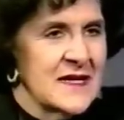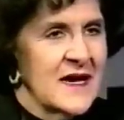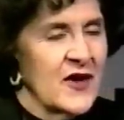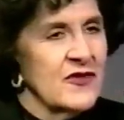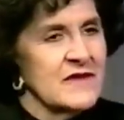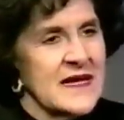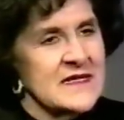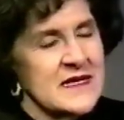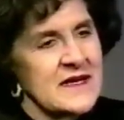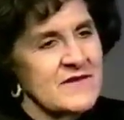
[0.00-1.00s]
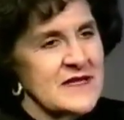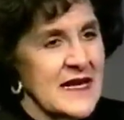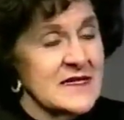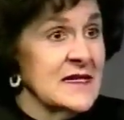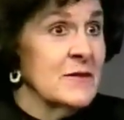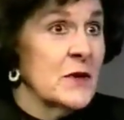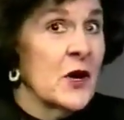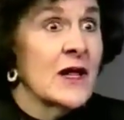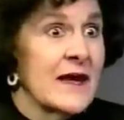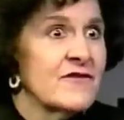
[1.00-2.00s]
others like to give tests, and then we
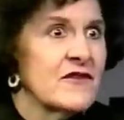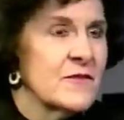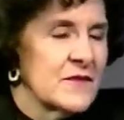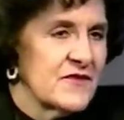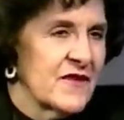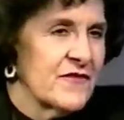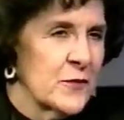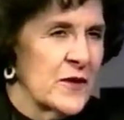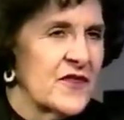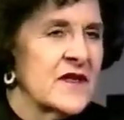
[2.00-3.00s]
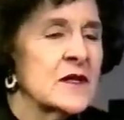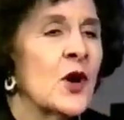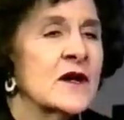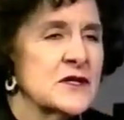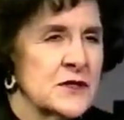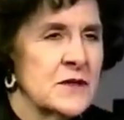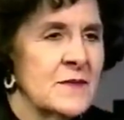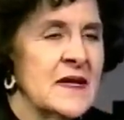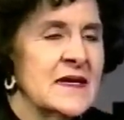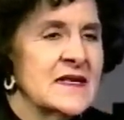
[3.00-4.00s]
all have to suffer with the
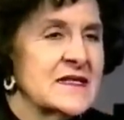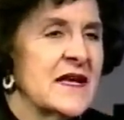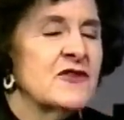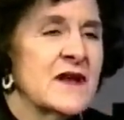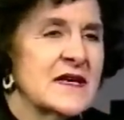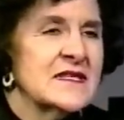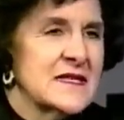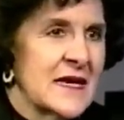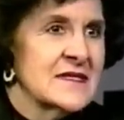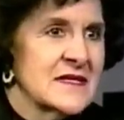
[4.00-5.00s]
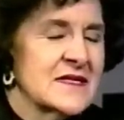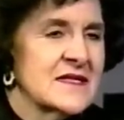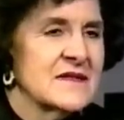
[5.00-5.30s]
long-term standardized tests.